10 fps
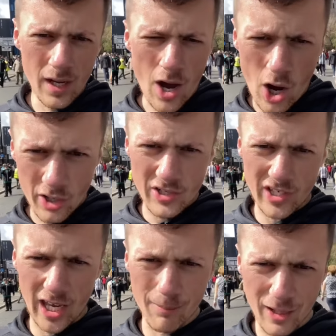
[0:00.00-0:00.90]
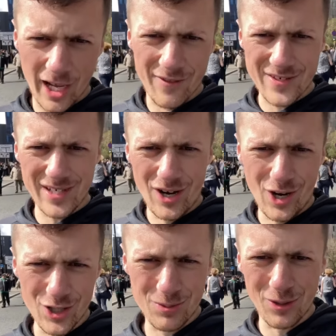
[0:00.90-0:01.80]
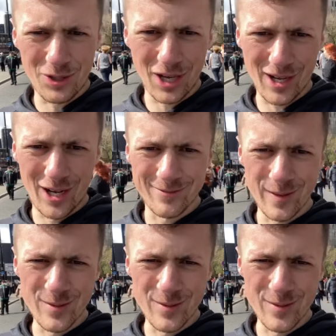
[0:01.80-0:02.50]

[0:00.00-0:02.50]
Hardest game left, Hartwell kick-off.